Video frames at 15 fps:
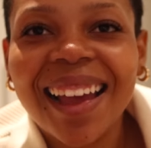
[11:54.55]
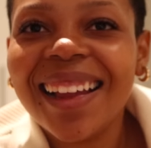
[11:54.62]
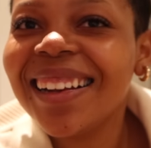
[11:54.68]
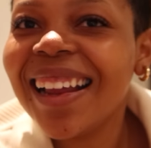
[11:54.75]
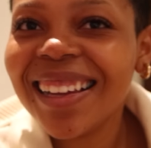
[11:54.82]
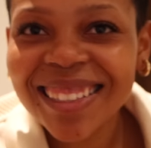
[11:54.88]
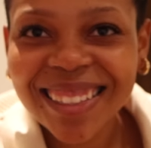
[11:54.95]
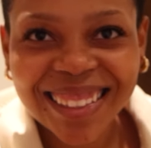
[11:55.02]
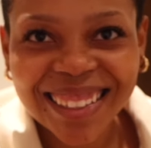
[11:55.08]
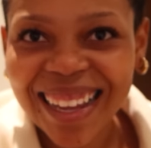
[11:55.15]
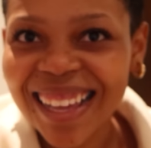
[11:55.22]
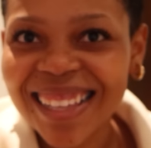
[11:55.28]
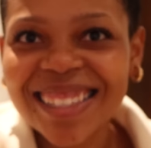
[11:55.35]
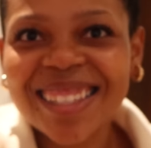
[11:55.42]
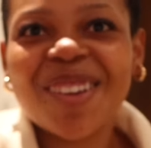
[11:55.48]
and actually,
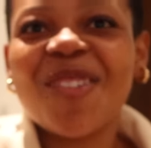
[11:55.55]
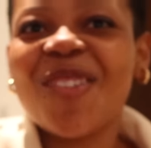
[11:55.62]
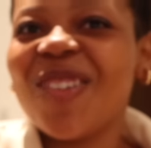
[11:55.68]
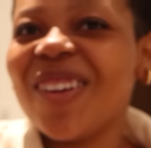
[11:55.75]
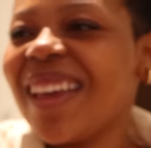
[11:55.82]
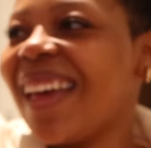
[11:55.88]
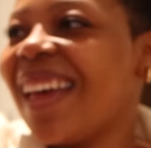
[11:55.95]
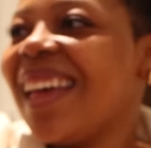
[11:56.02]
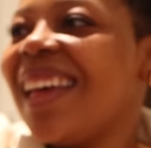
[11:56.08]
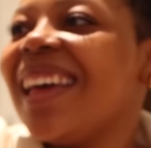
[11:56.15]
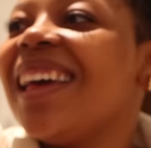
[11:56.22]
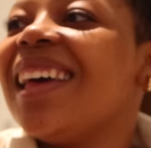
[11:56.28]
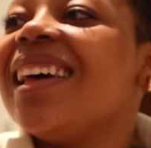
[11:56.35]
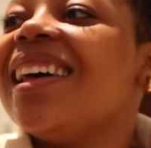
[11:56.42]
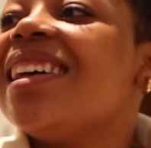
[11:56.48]
guys,
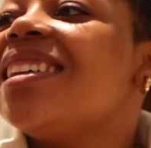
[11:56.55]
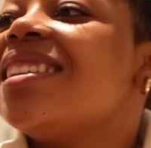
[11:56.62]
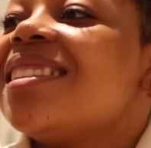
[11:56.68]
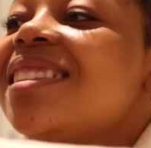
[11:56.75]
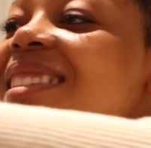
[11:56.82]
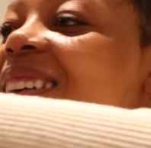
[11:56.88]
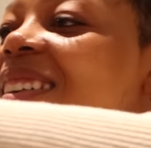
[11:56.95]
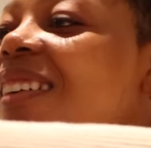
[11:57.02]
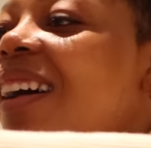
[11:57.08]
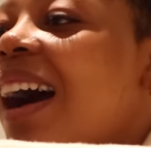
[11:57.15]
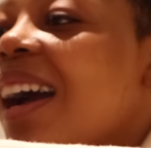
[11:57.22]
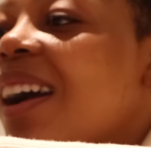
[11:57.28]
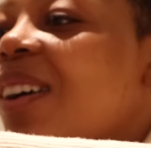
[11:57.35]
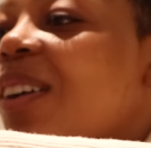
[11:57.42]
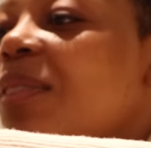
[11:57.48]
so
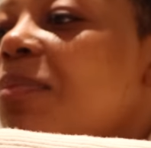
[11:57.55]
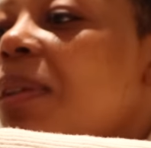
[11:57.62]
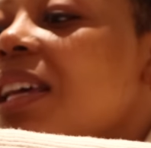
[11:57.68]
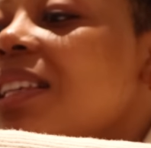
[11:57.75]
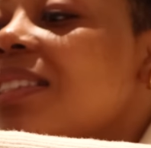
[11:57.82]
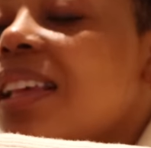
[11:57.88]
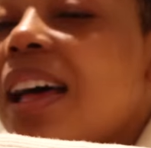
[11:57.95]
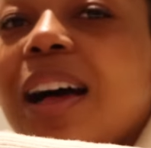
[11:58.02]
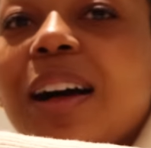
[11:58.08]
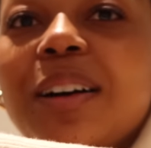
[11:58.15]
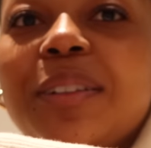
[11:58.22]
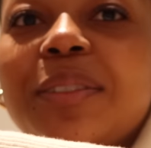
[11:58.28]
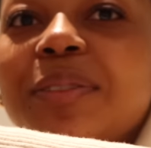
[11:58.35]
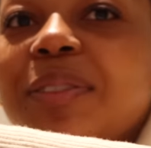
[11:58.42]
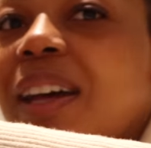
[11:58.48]
I got
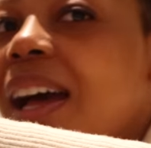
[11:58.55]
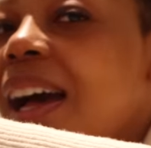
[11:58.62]
myself